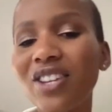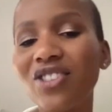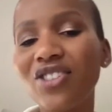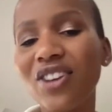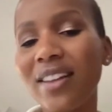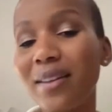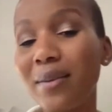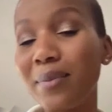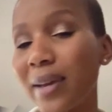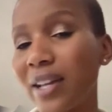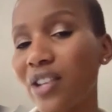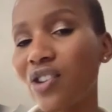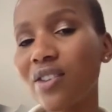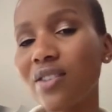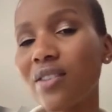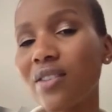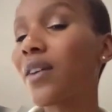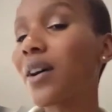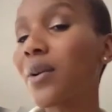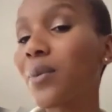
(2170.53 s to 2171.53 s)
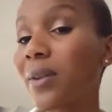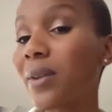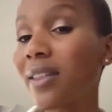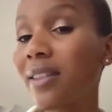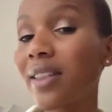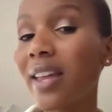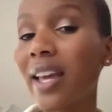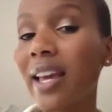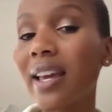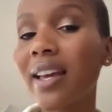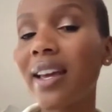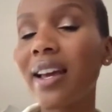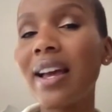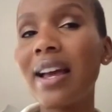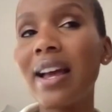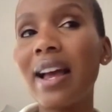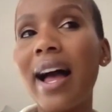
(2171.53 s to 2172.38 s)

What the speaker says: each other pictures of what we think